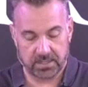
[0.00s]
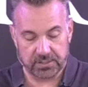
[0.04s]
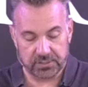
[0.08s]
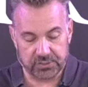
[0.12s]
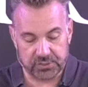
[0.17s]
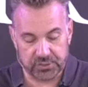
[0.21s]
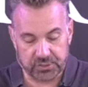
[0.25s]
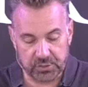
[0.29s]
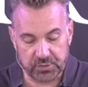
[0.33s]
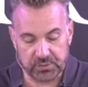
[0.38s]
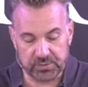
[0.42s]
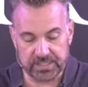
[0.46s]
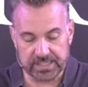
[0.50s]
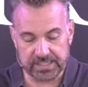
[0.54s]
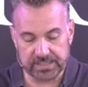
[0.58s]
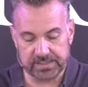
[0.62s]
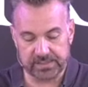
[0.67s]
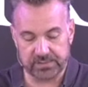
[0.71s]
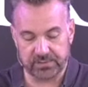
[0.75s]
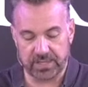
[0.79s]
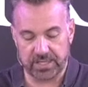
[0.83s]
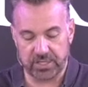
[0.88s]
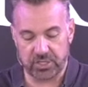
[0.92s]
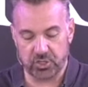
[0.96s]
Do this
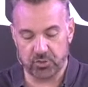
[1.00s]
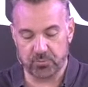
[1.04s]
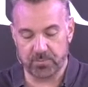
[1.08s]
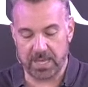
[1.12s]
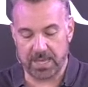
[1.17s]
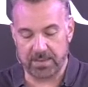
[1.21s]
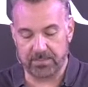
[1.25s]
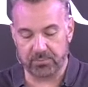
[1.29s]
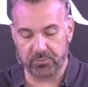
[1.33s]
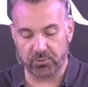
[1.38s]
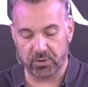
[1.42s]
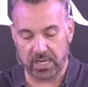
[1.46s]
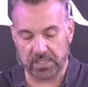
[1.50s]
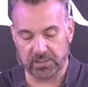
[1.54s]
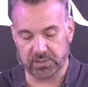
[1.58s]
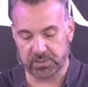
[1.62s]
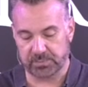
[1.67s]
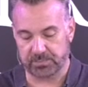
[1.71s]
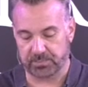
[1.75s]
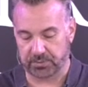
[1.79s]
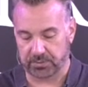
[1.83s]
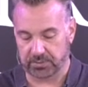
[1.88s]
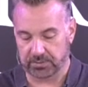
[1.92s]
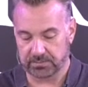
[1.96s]
so that you may
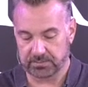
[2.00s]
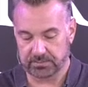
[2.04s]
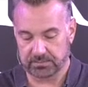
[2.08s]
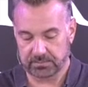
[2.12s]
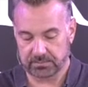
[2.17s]
prosper